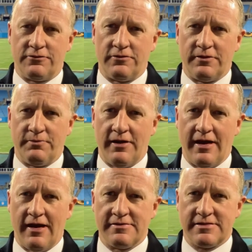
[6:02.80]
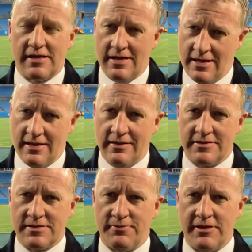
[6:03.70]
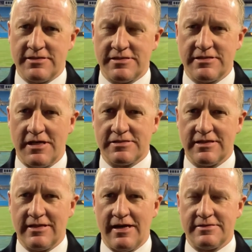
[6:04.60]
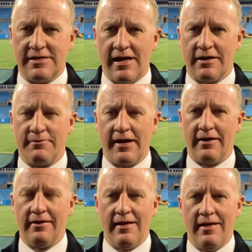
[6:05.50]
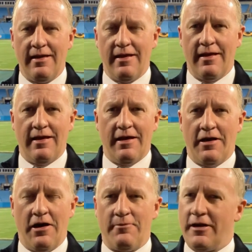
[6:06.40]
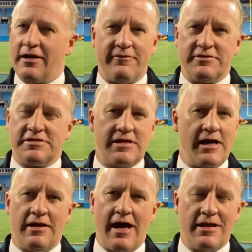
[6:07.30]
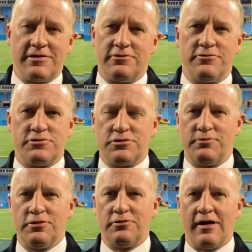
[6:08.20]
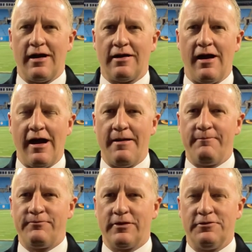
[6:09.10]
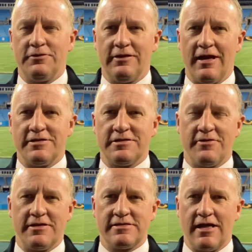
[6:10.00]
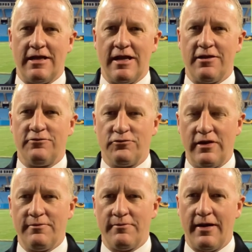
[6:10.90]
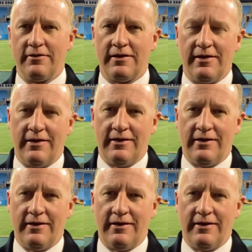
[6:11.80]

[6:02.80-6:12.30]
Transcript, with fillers: toward the playoffs. It's a place the Seahawks can now talk about. All my coverage is online at thenewstribune.com, including KJ Wright saying he had a dream about